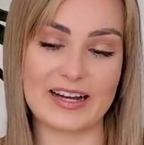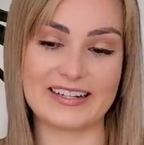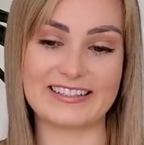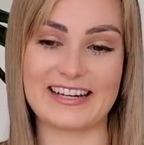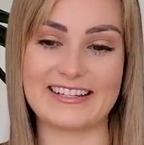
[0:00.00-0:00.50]
And
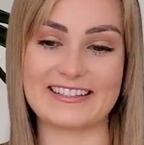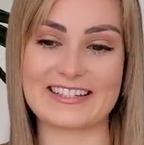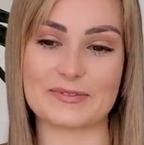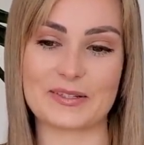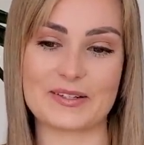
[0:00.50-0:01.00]
again, this
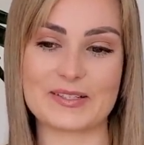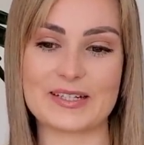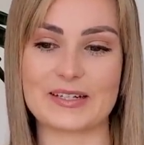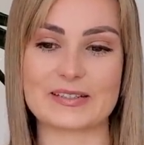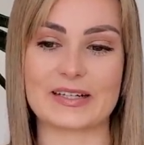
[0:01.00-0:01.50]
is one of those
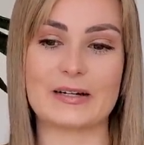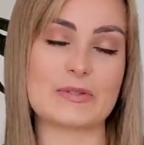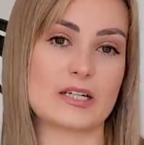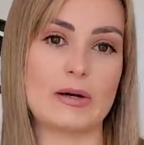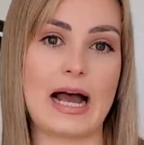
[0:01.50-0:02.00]
things, like, I'm
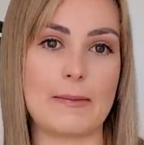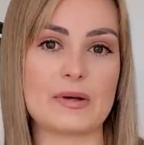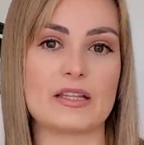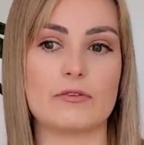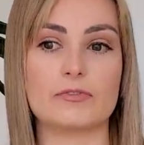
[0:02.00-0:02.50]
so
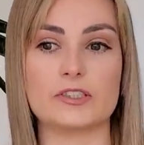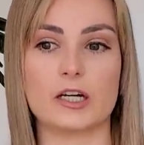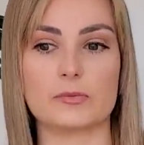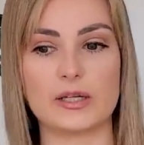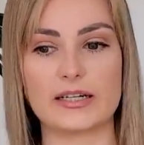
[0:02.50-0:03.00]
happy that for
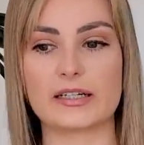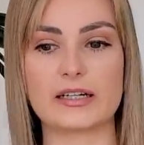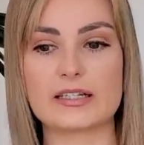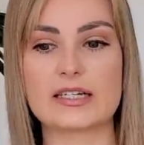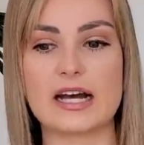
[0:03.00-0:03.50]
young blind
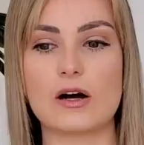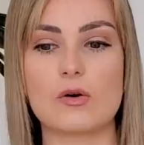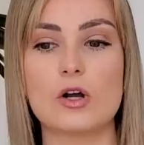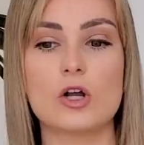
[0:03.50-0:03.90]
kids now,